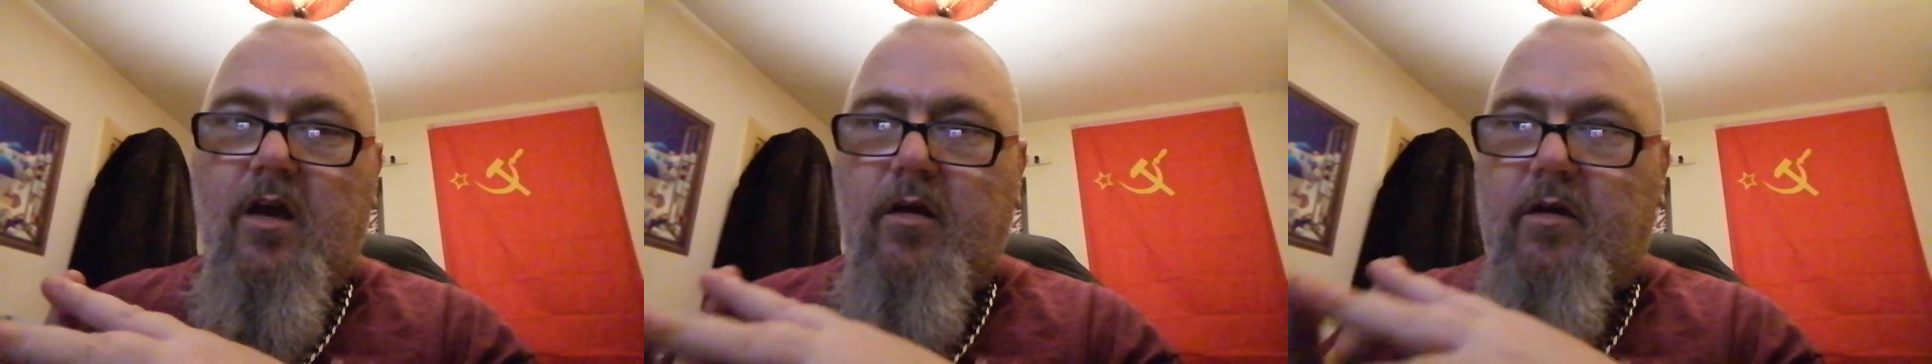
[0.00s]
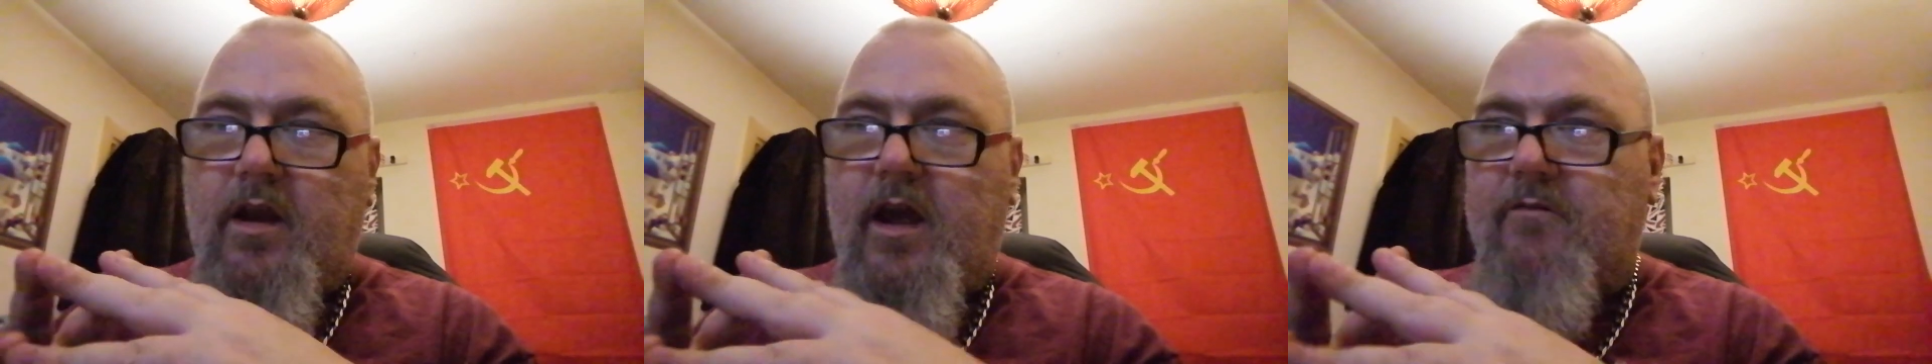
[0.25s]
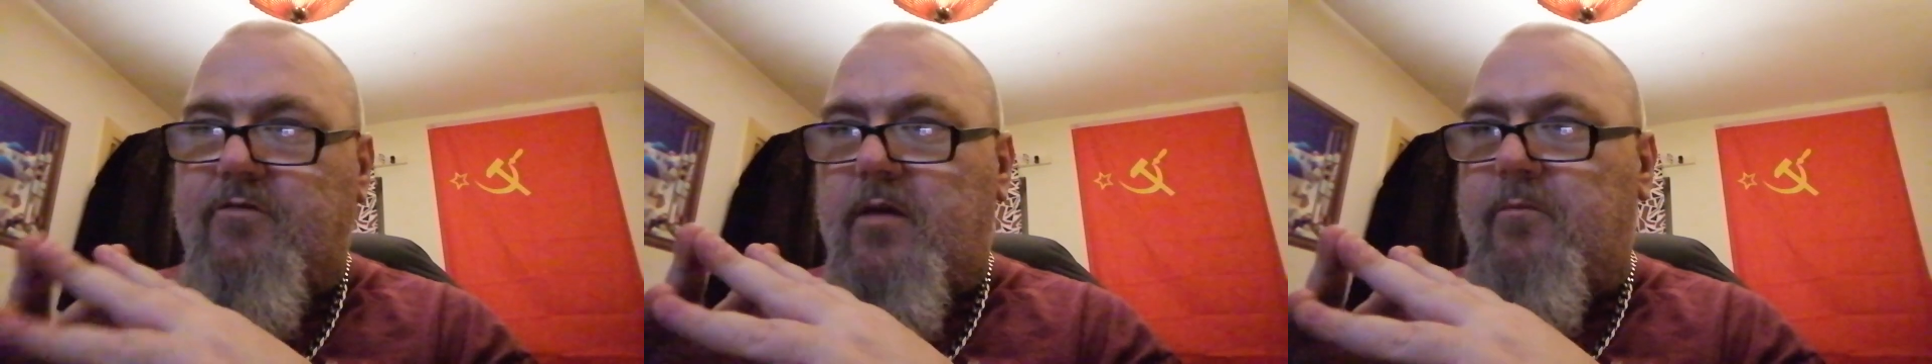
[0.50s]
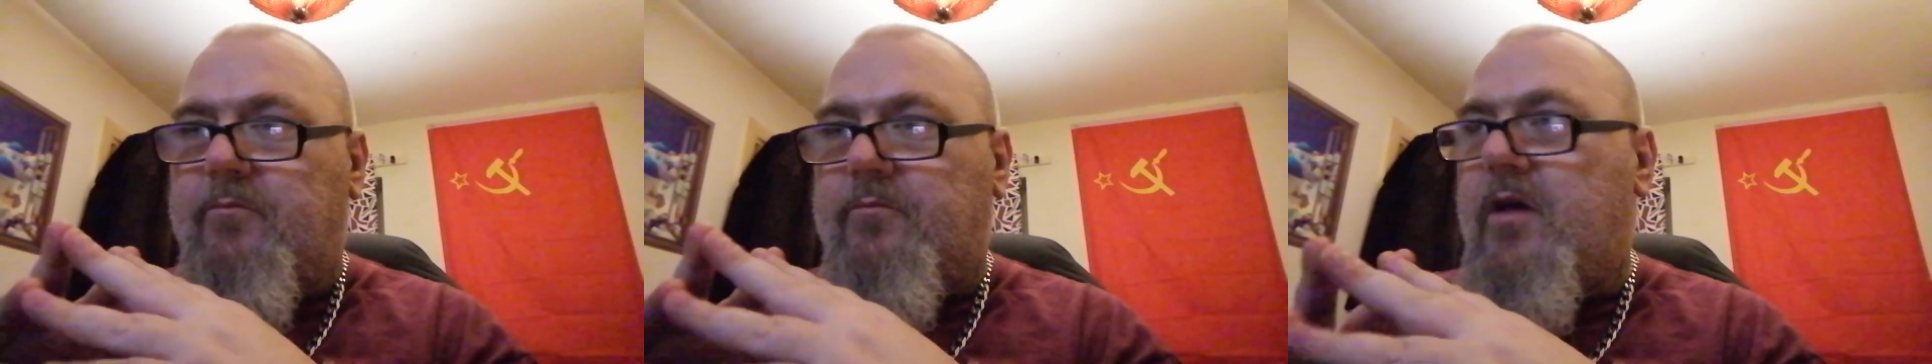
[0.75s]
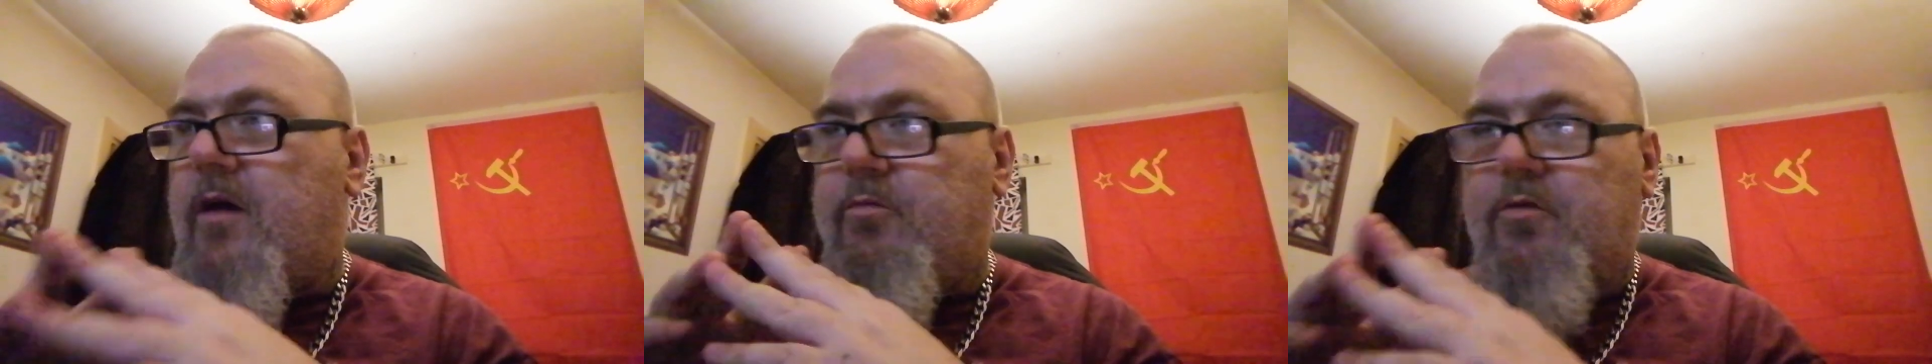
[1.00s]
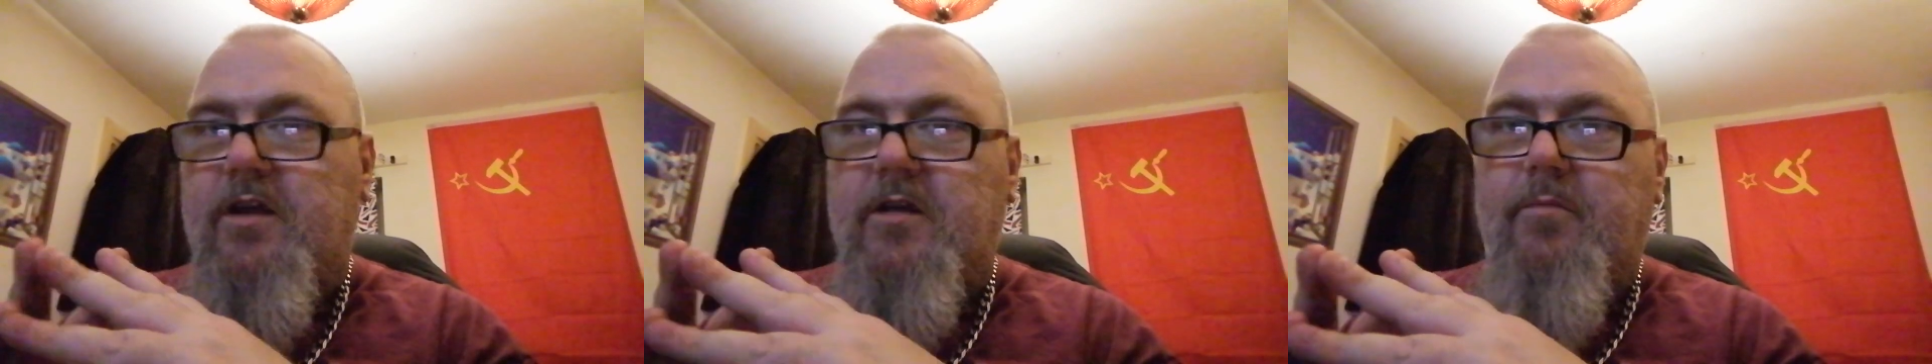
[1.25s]
I'm going to have them up
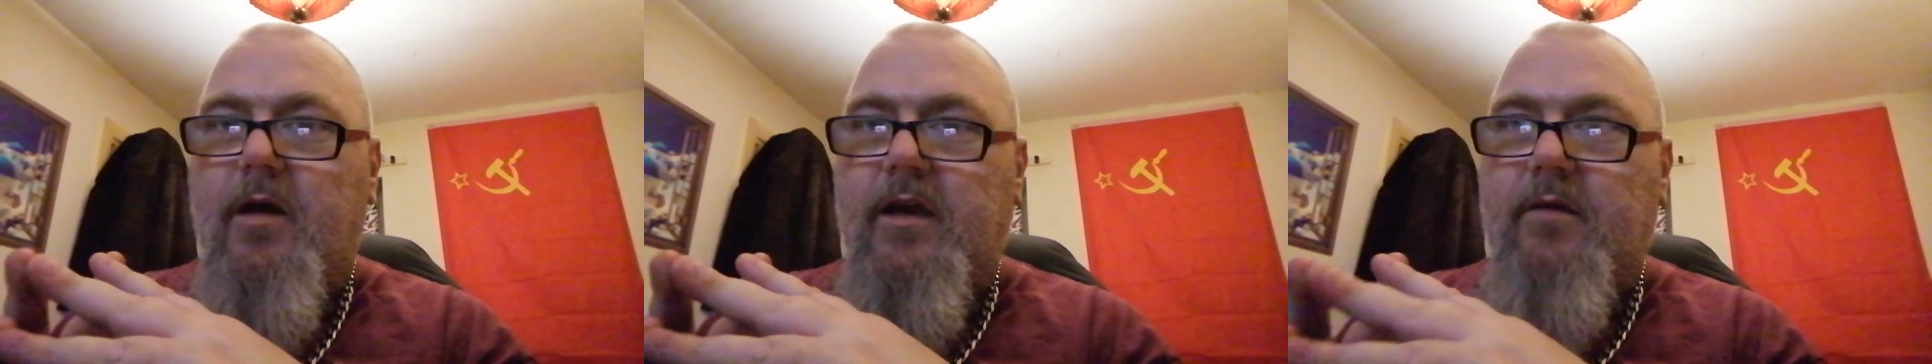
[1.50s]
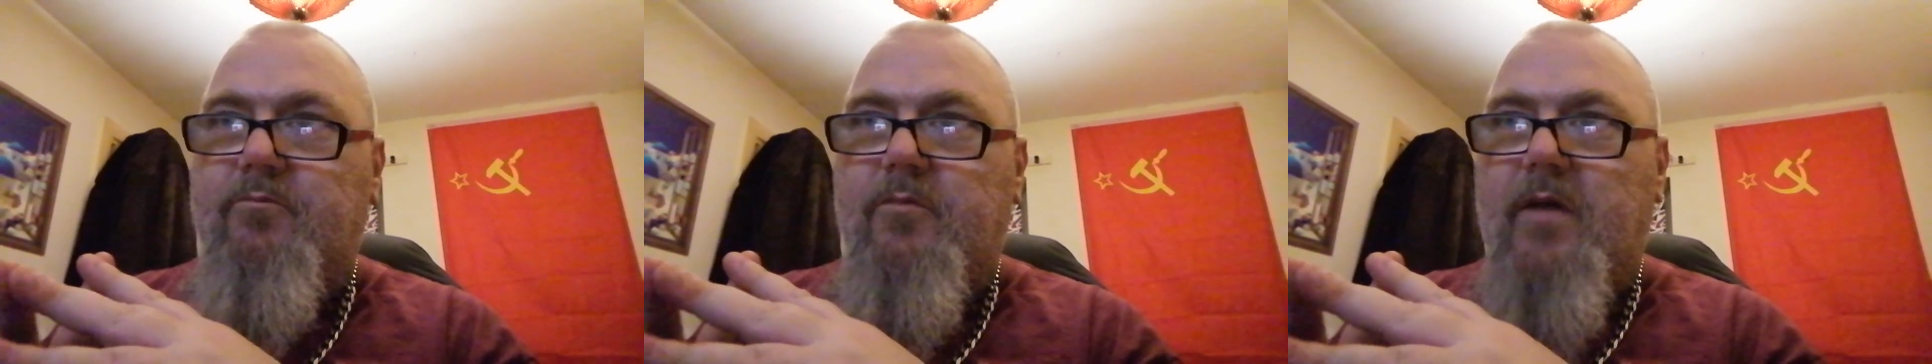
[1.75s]
on eBay